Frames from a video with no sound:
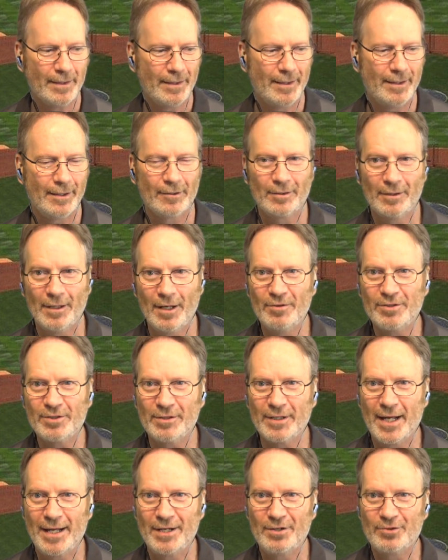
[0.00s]
And our
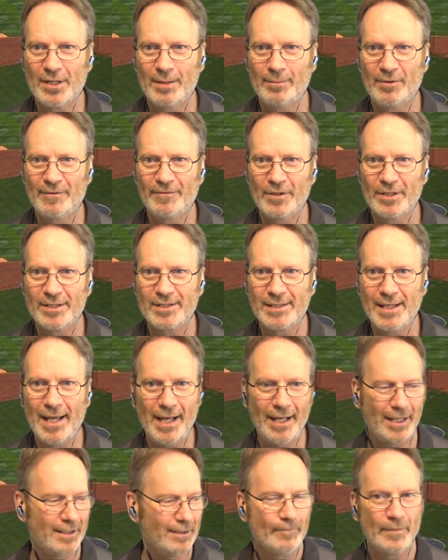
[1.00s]
closer got in trouble for a
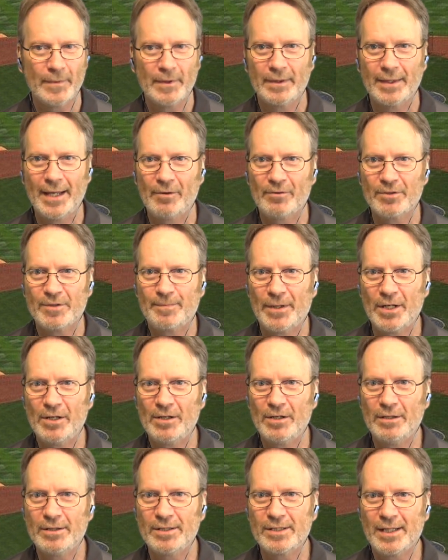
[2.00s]
second that was
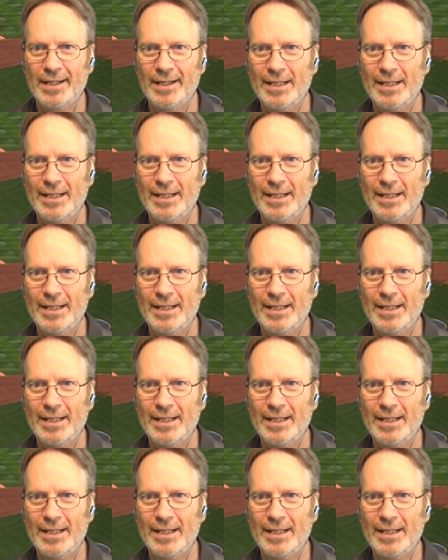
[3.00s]
Burns,